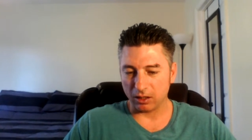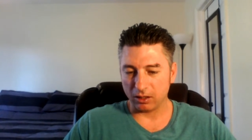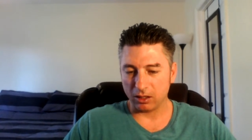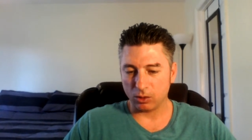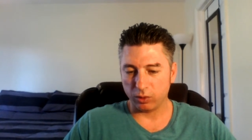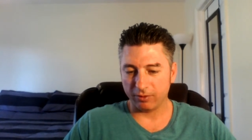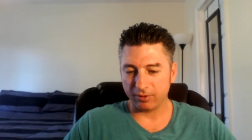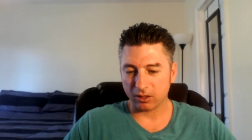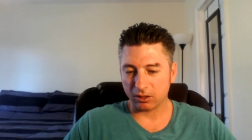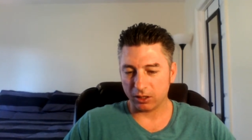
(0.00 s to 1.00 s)

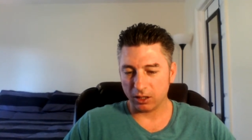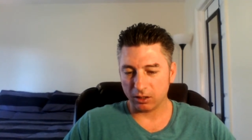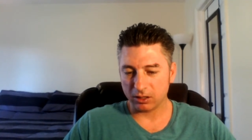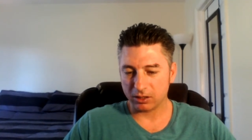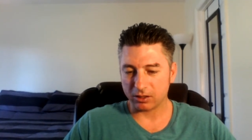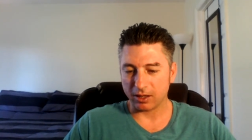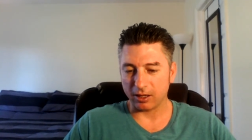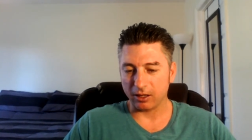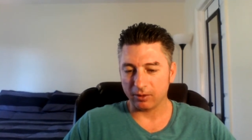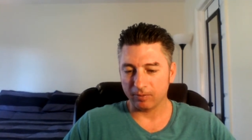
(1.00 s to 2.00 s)
unequivocally
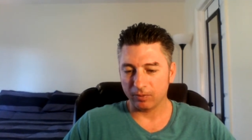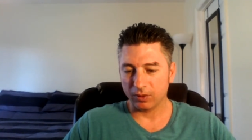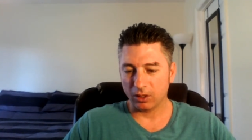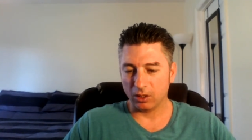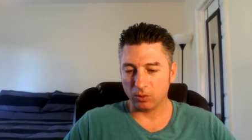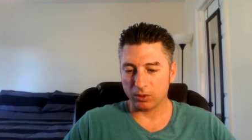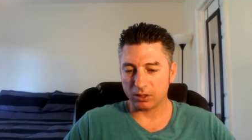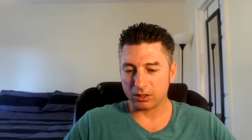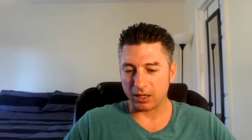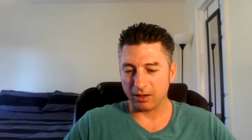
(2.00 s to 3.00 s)
say he
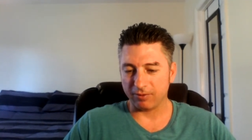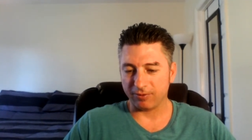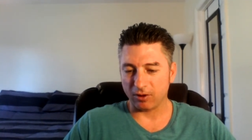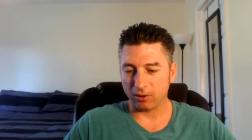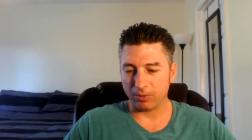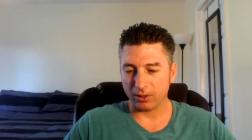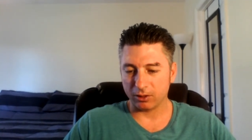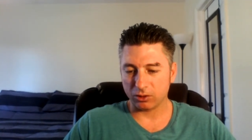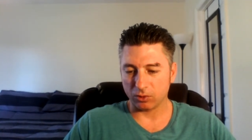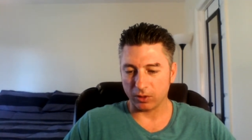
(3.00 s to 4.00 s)
was a far
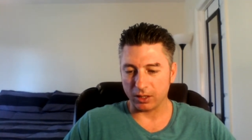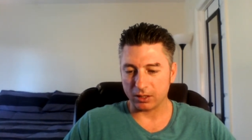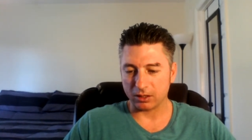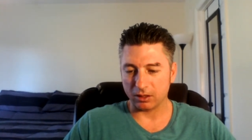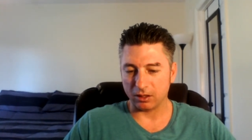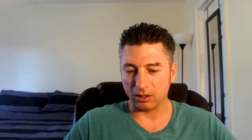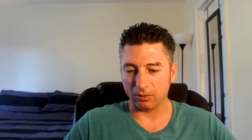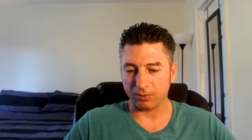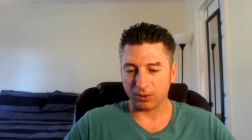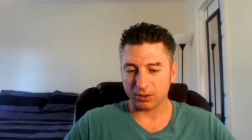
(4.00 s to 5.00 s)
better choice than
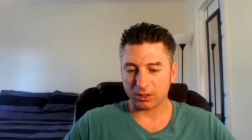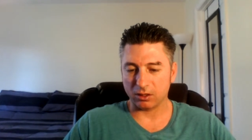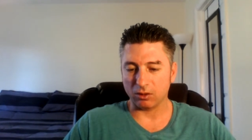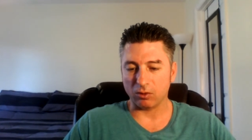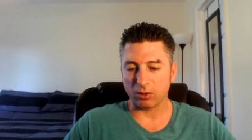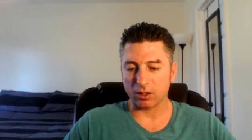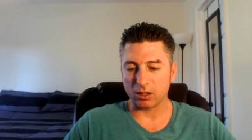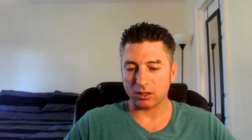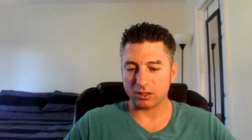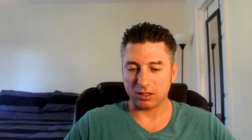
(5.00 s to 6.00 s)
the person the
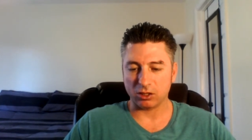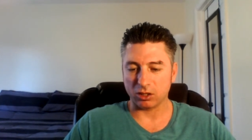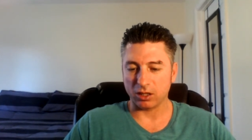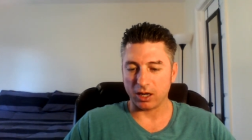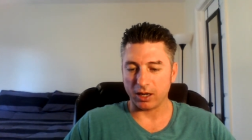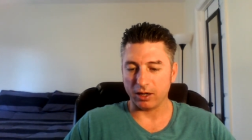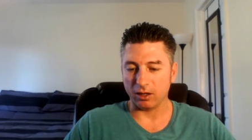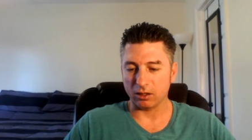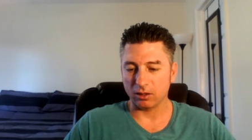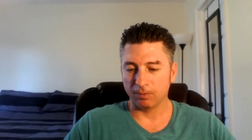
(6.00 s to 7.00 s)
organization
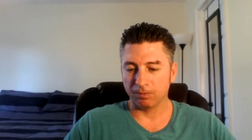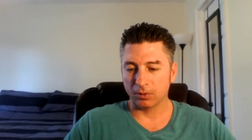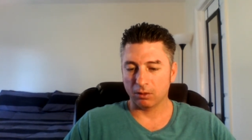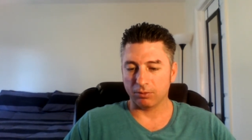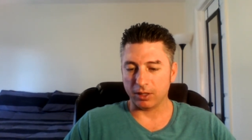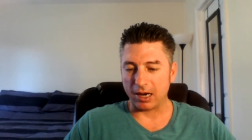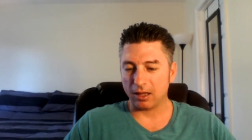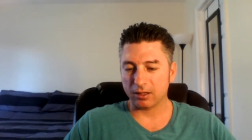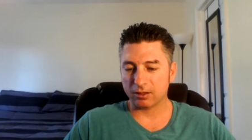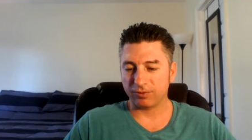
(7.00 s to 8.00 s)
hired. But
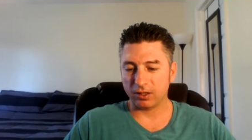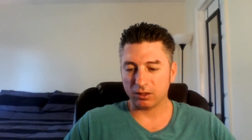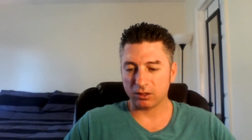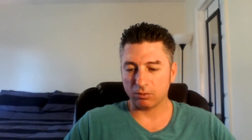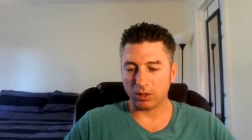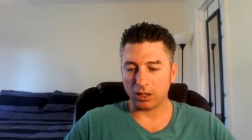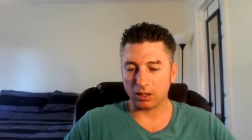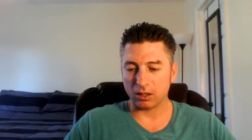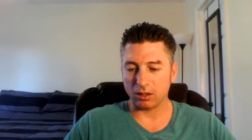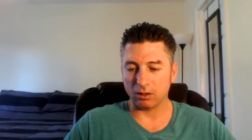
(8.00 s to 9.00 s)
Alex failed to
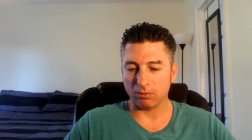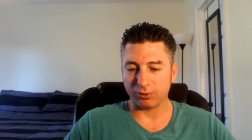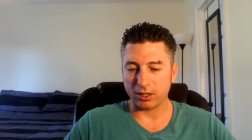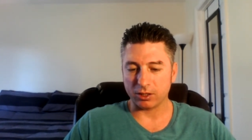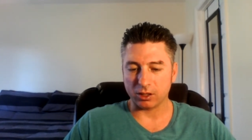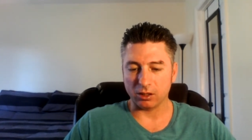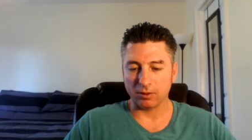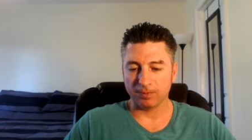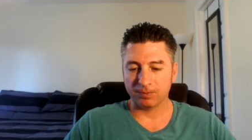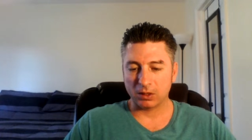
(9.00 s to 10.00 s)
make an impression,
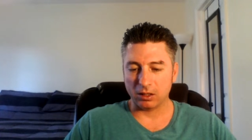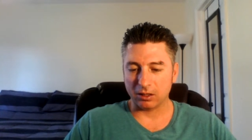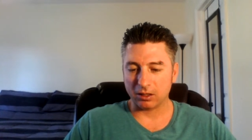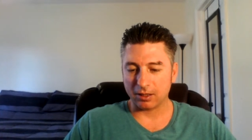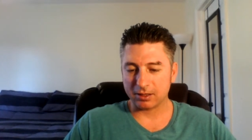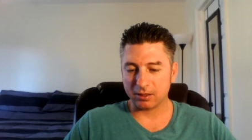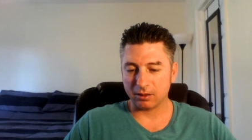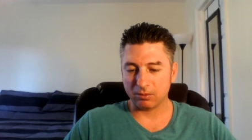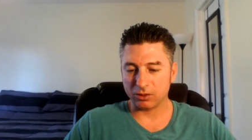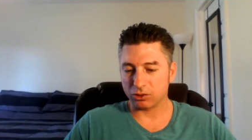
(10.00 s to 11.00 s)
and it cost
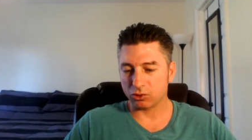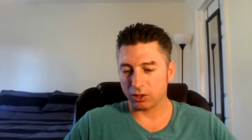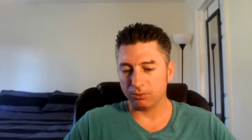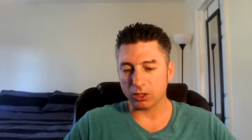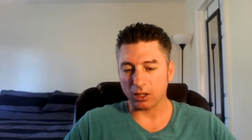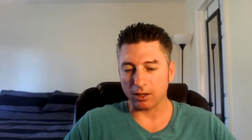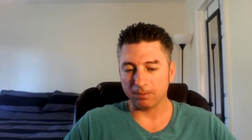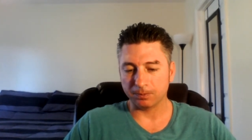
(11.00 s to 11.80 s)
him his dream job.